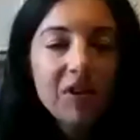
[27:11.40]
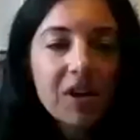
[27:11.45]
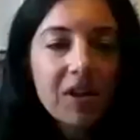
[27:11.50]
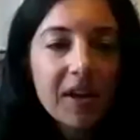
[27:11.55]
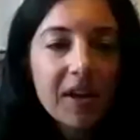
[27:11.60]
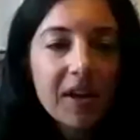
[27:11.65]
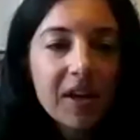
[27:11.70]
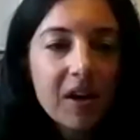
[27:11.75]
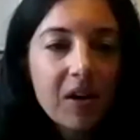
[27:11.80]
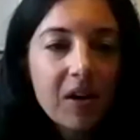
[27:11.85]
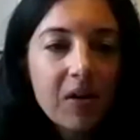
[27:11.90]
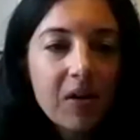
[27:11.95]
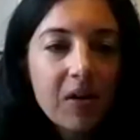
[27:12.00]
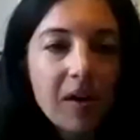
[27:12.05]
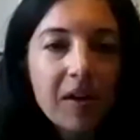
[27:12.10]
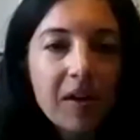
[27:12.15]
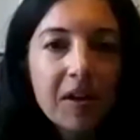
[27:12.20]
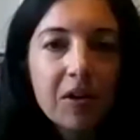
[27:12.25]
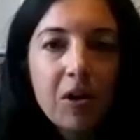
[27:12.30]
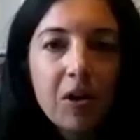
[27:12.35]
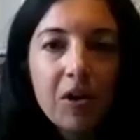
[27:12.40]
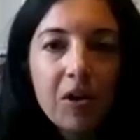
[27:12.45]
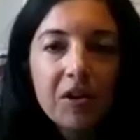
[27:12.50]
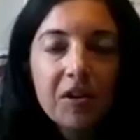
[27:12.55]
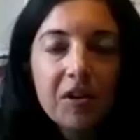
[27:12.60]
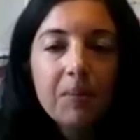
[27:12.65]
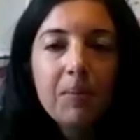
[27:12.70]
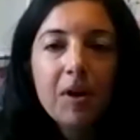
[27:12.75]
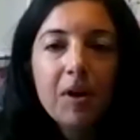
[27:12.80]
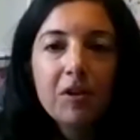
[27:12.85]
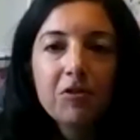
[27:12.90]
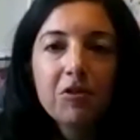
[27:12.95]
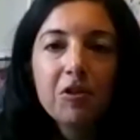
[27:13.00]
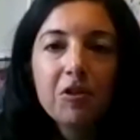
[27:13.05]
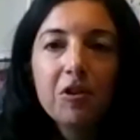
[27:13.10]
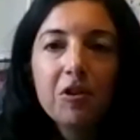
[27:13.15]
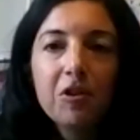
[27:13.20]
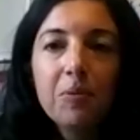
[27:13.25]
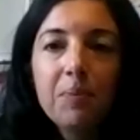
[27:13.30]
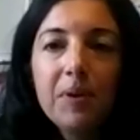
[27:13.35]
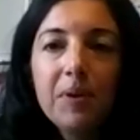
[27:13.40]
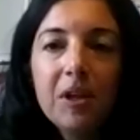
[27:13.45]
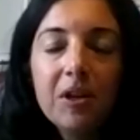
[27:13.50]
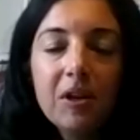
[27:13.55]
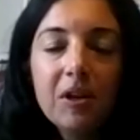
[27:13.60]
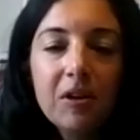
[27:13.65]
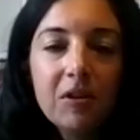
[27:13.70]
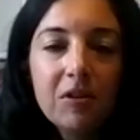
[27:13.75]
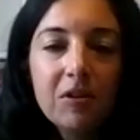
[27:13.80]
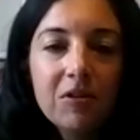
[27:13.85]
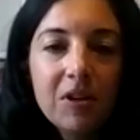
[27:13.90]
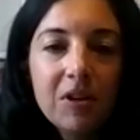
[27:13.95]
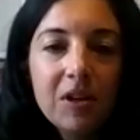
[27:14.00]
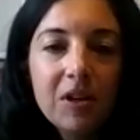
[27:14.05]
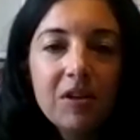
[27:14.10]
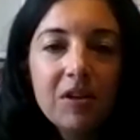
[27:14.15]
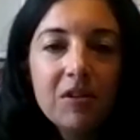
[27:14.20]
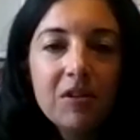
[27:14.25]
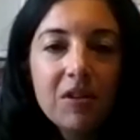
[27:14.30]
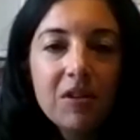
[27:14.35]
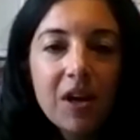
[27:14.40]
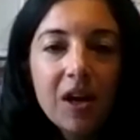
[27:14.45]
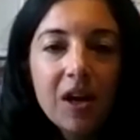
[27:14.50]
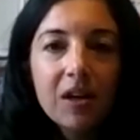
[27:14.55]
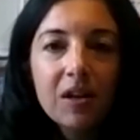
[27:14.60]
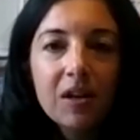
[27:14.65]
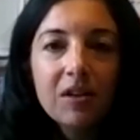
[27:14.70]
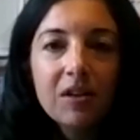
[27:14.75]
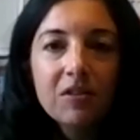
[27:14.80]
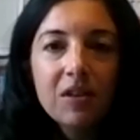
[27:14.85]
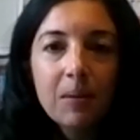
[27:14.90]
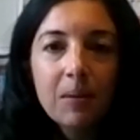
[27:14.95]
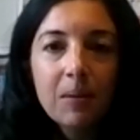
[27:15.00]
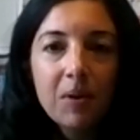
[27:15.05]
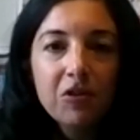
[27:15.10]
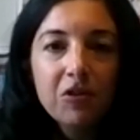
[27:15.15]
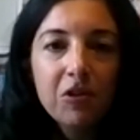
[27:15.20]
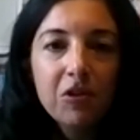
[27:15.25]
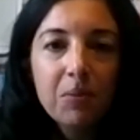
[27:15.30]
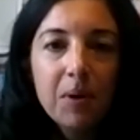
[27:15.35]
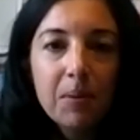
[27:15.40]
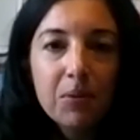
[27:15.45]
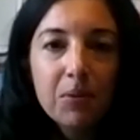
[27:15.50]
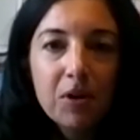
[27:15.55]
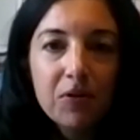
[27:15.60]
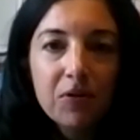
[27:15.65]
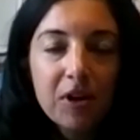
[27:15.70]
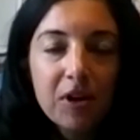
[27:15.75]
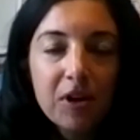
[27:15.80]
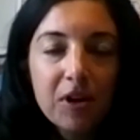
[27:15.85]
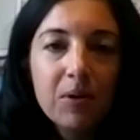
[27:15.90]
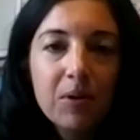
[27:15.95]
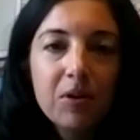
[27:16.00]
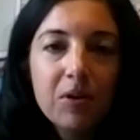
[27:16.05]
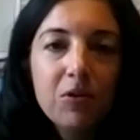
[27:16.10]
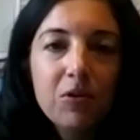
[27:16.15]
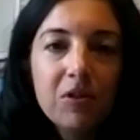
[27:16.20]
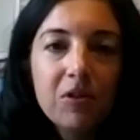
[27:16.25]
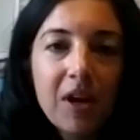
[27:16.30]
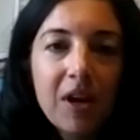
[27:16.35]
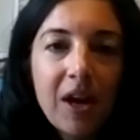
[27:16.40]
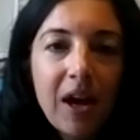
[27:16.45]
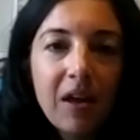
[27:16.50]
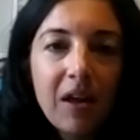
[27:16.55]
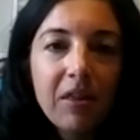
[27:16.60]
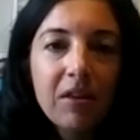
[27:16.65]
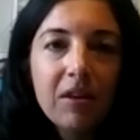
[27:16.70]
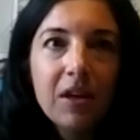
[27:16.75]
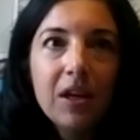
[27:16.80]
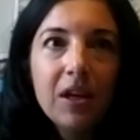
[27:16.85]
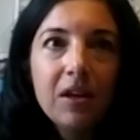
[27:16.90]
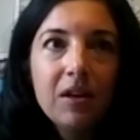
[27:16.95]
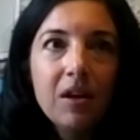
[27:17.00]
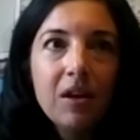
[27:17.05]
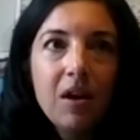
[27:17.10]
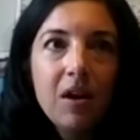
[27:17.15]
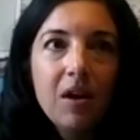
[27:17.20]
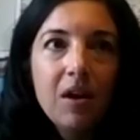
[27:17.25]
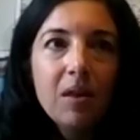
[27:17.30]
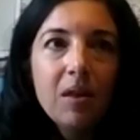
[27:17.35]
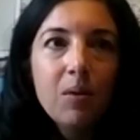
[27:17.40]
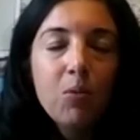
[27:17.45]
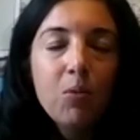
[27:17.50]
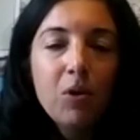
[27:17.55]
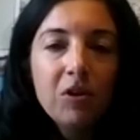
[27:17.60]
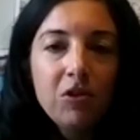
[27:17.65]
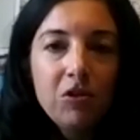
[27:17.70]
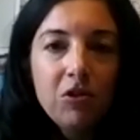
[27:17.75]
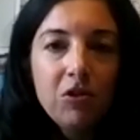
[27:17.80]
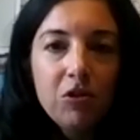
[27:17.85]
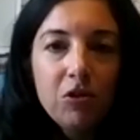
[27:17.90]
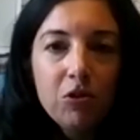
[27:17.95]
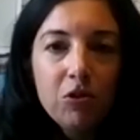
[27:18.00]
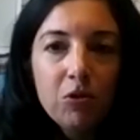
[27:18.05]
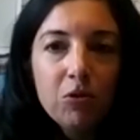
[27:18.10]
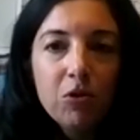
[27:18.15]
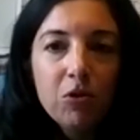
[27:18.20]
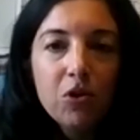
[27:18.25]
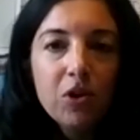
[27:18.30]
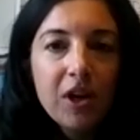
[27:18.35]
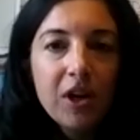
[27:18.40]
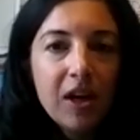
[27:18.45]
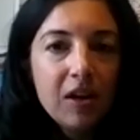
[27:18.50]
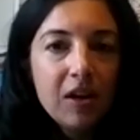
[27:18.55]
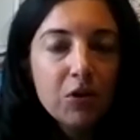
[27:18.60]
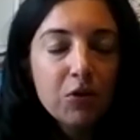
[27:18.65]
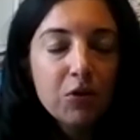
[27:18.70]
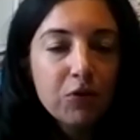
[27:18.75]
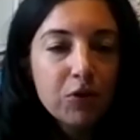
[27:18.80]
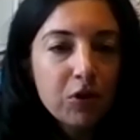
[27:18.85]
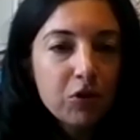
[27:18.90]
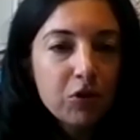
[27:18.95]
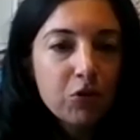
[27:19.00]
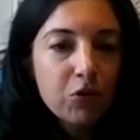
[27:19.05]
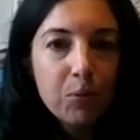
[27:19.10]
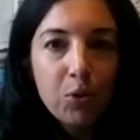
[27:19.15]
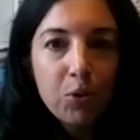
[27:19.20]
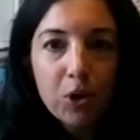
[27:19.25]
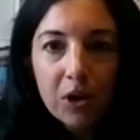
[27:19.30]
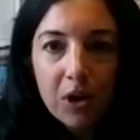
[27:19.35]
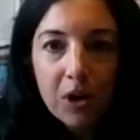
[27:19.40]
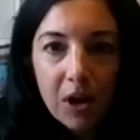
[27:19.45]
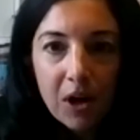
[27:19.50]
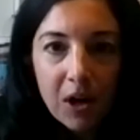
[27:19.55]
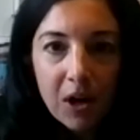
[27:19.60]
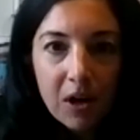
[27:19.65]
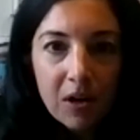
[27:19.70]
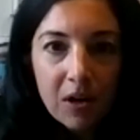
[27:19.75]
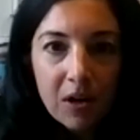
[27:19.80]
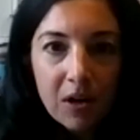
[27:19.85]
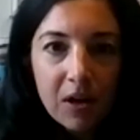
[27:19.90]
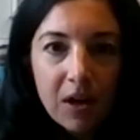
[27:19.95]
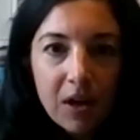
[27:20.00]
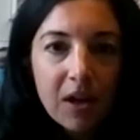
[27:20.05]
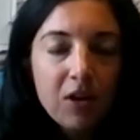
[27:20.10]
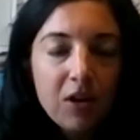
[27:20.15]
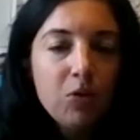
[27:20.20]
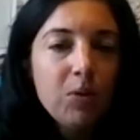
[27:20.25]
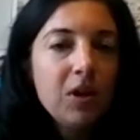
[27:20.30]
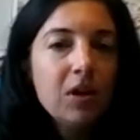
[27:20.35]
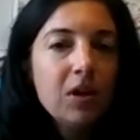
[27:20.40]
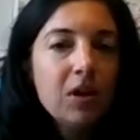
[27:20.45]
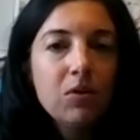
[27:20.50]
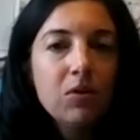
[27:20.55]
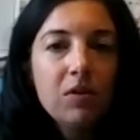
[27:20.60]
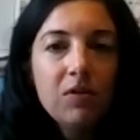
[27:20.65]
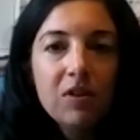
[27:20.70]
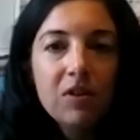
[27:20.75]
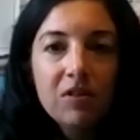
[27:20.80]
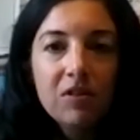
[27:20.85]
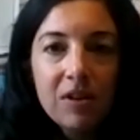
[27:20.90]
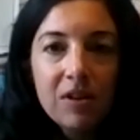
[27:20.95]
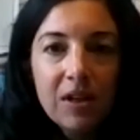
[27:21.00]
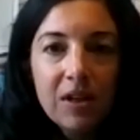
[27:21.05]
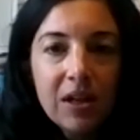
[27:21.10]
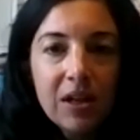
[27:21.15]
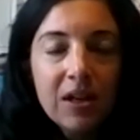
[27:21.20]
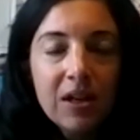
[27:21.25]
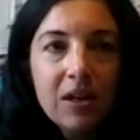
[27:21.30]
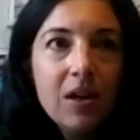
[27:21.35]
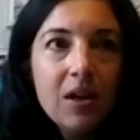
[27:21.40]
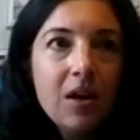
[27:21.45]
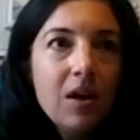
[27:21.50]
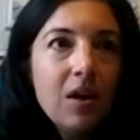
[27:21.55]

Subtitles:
to say I like how Ellie called it a muscle, because it is that. It's that muscle memory for anyone who's an athlete, that once you create your first report card and you begin revisiting it,